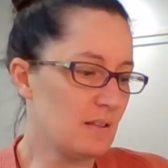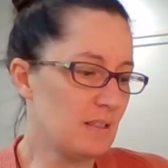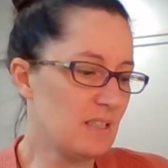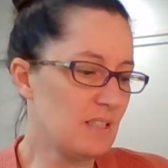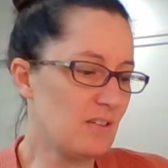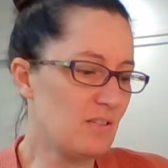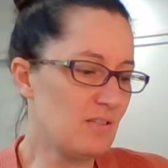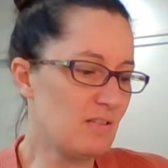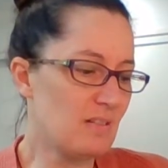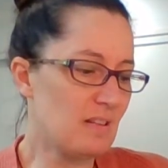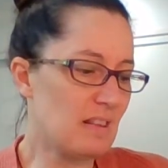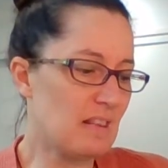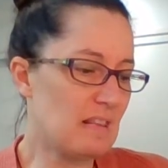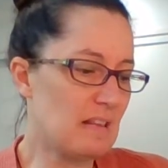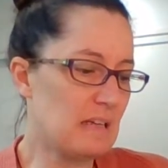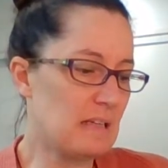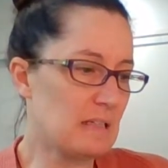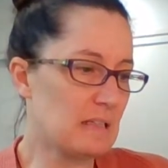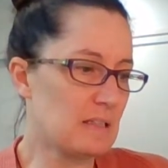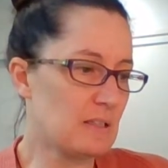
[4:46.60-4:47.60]
I don't
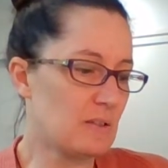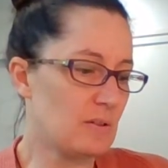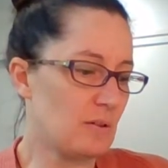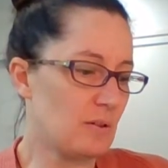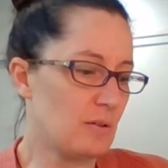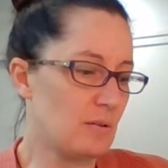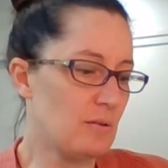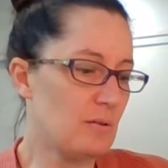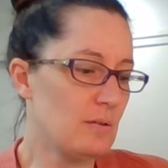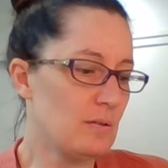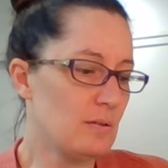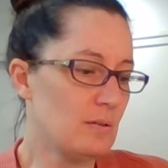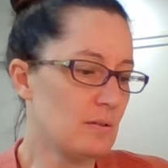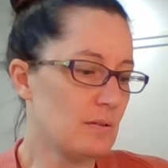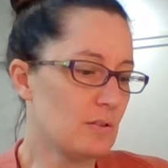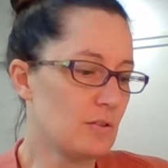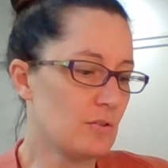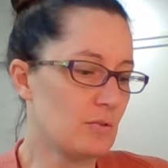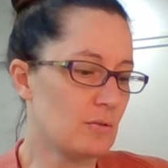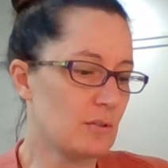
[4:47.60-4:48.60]
think so,
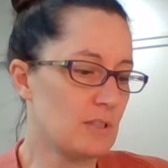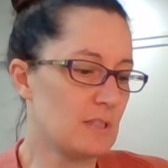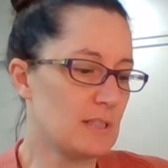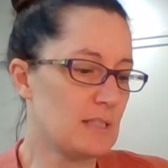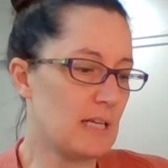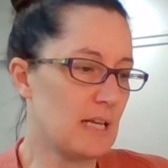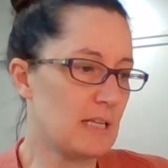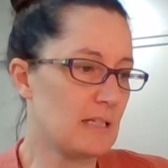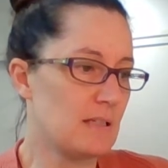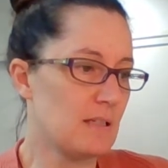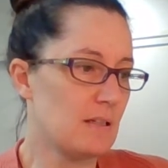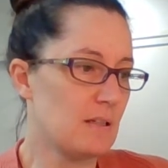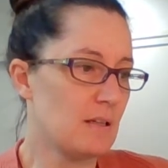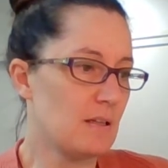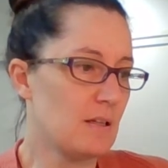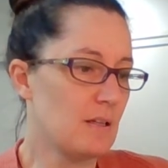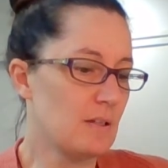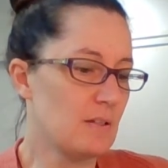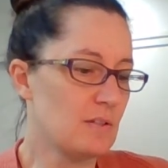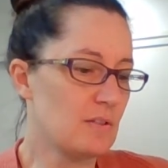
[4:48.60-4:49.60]
George said.
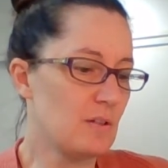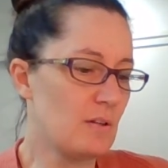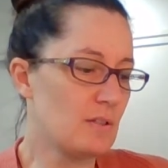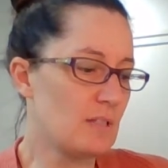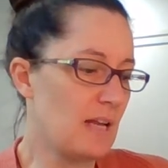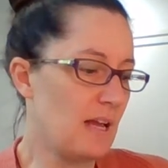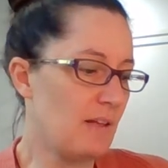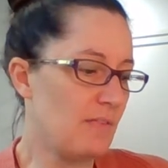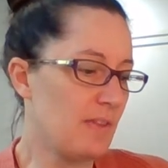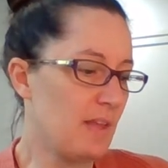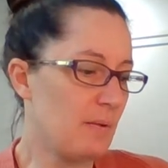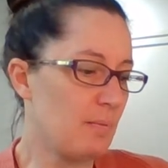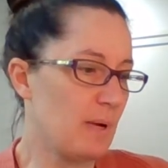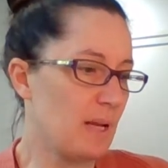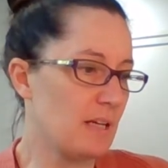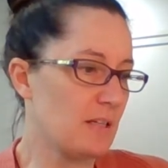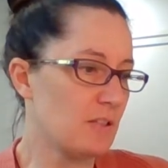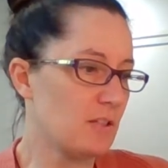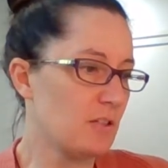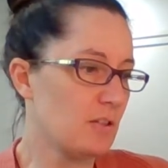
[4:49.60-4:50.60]
So down they
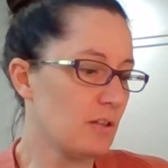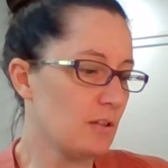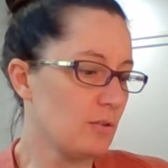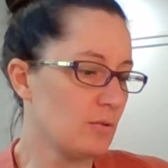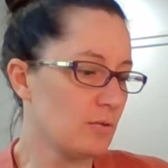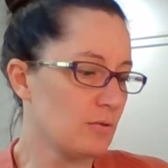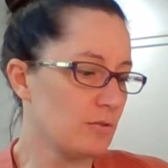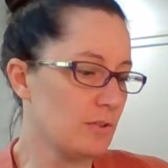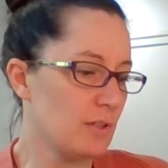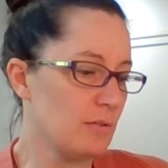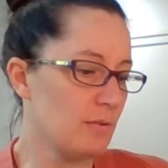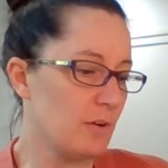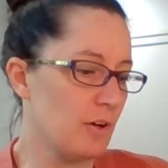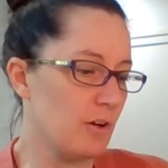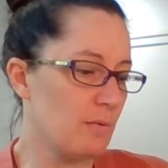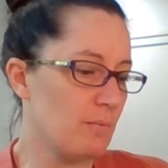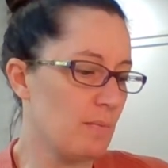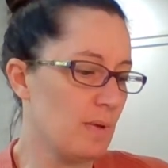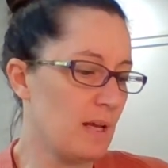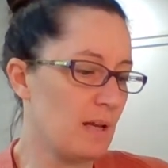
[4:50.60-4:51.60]
went to the laundry
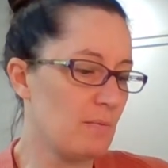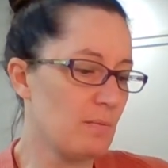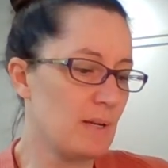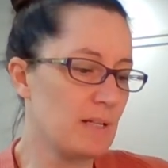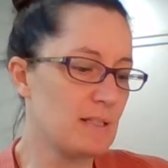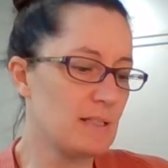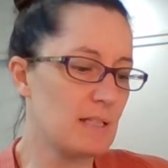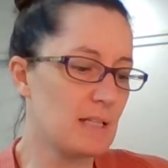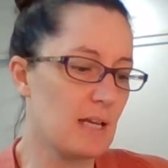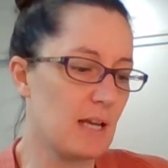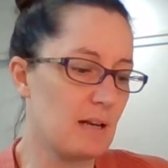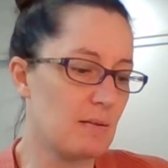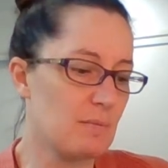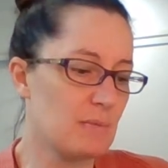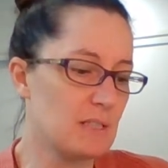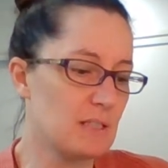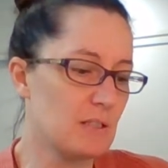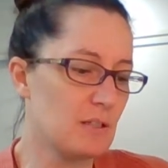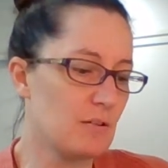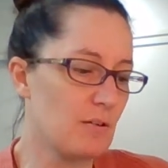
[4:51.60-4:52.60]
room, and once again
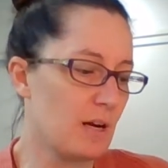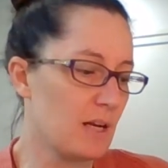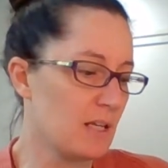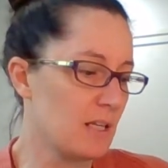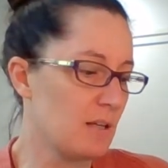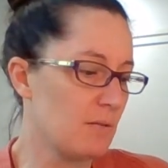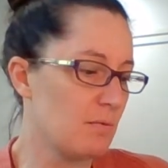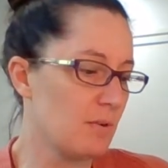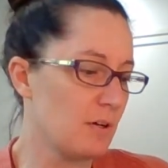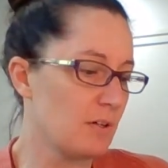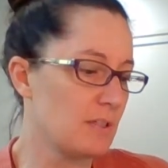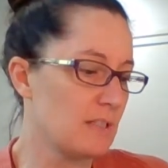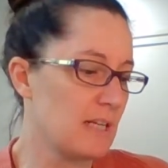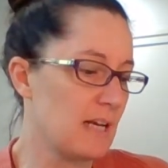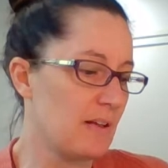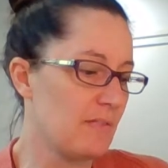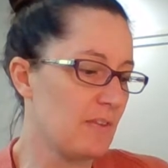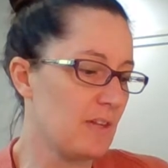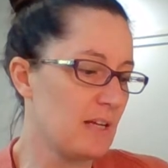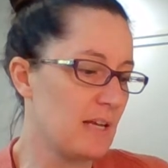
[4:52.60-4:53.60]
Mr. Kranky wrote
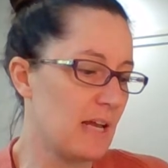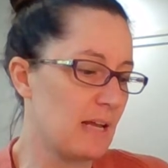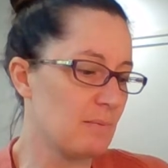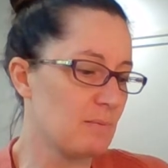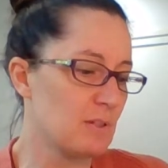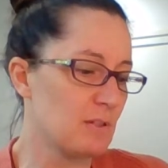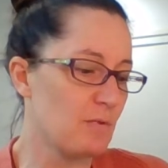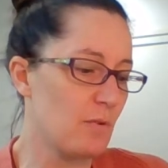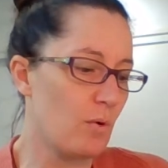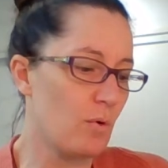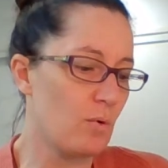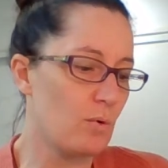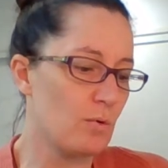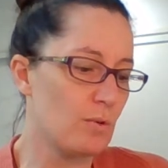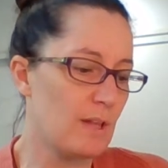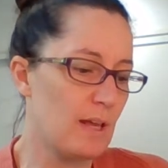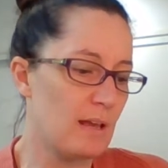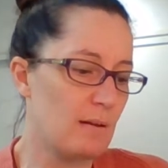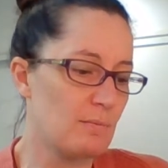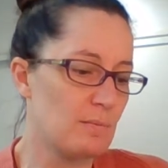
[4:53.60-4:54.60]
down the names of all
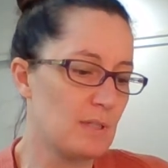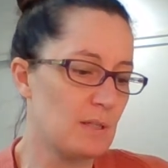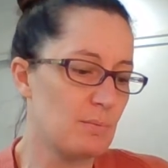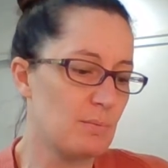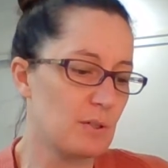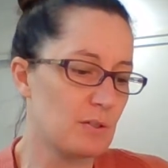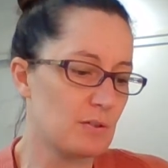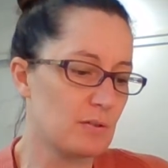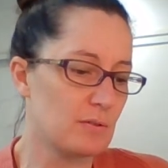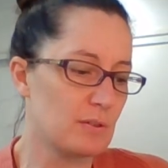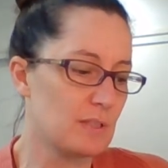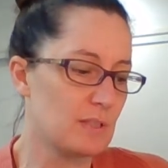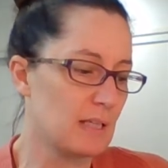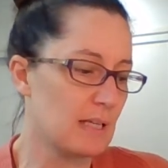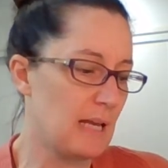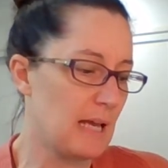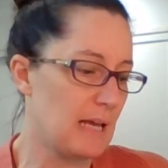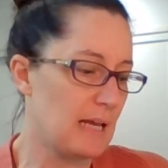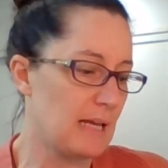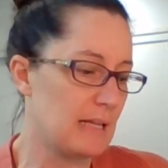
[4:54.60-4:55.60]
the empty bottles and
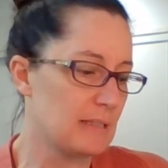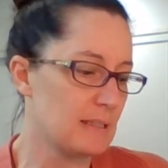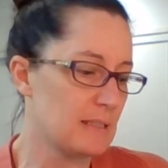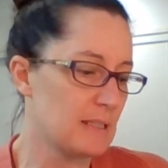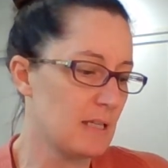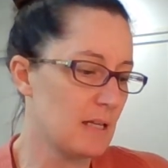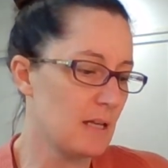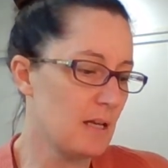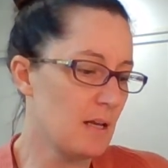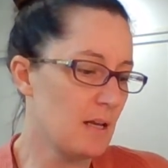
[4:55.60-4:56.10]
cans.